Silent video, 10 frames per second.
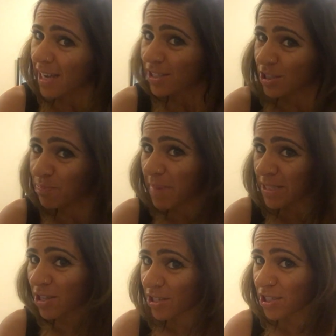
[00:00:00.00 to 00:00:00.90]
Just
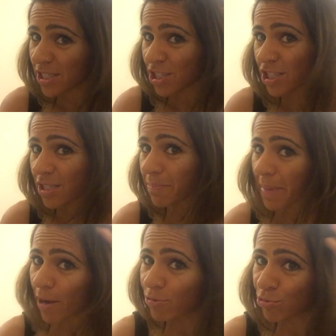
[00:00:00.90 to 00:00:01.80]
massaging, it just
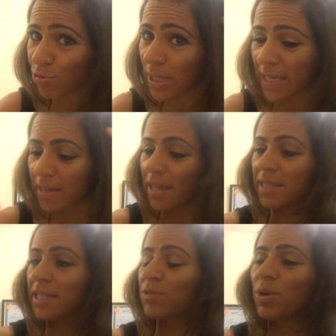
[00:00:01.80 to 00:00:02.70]
smells really nice.
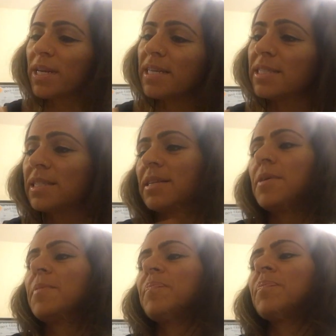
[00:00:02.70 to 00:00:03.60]
This one is
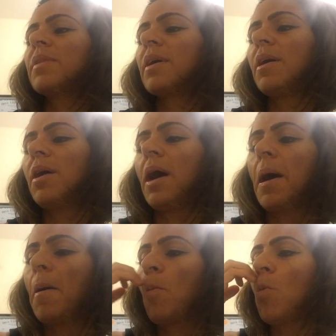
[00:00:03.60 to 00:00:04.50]

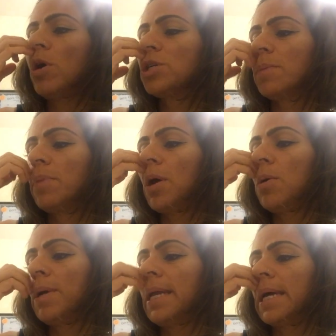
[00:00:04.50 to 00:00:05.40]
a wash and
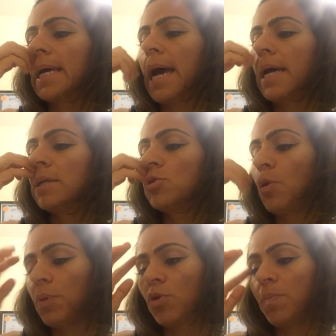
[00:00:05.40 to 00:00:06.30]
blow in a can,
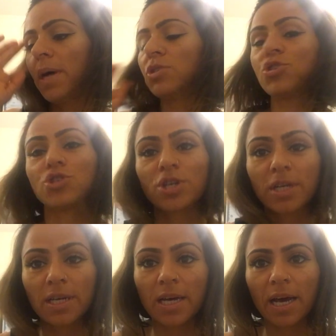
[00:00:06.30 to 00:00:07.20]
tropical punch,
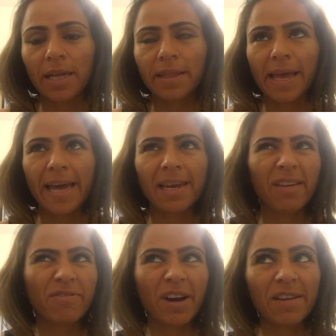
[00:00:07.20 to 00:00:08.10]
and they had like
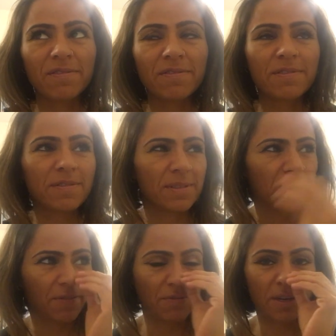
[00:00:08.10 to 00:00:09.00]
five
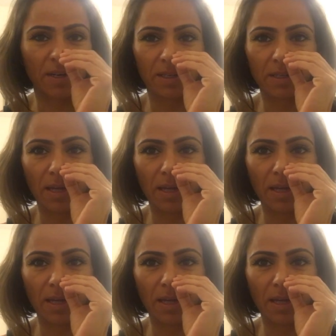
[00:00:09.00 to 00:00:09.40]
different